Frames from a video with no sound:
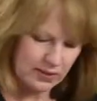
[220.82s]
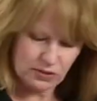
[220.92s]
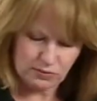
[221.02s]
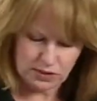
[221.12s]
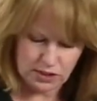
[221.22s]

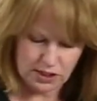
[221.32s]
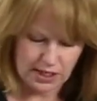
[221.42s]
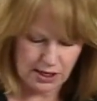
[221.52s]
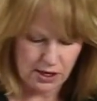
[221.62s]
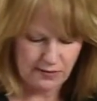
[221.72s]
So I'm going to just
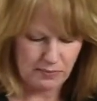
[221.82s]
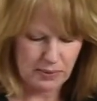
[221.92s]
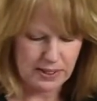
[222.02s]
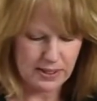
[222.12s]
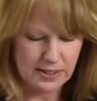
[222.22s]
take off a
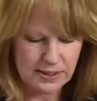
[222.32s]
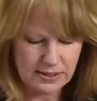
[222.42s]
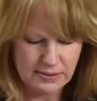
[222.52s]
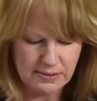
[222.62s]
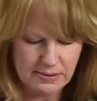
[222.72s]

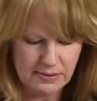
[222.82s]
piece.